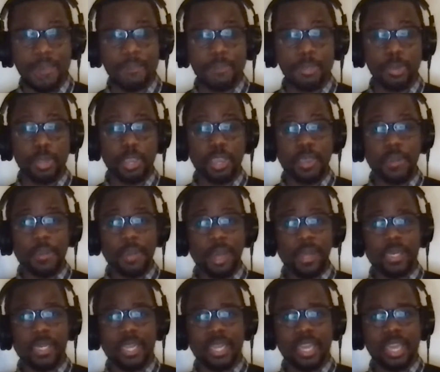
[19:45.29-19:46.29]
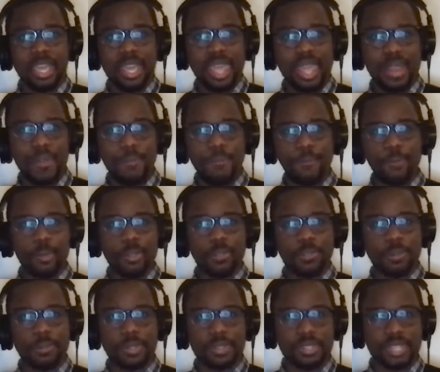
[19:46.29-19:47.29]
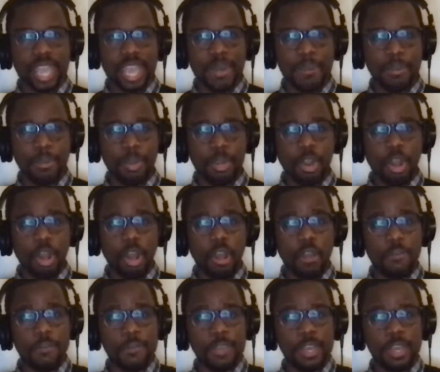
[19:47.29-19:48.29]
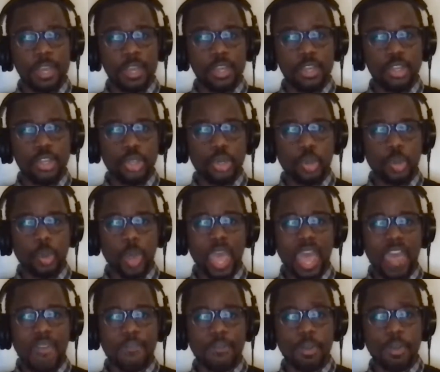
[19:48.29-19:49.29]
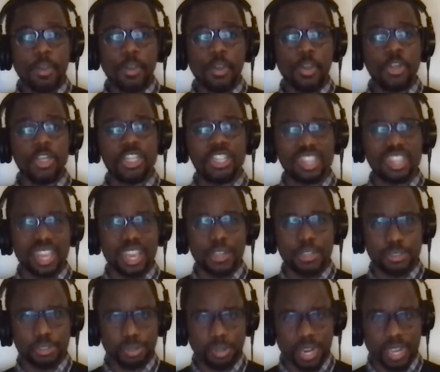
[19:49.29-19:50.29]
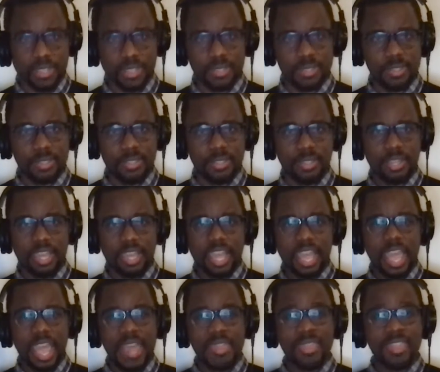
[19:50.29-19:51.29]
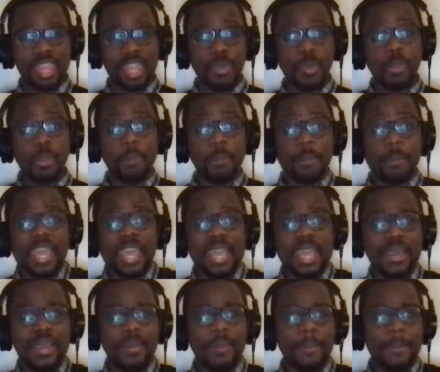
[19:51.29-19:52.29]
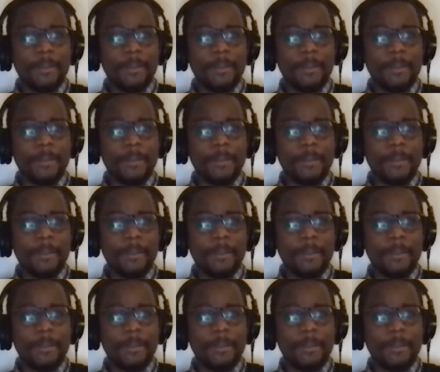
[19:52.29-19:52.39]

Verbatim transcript: I'm talking about influence from the standpoint of you have earned their trust and they will make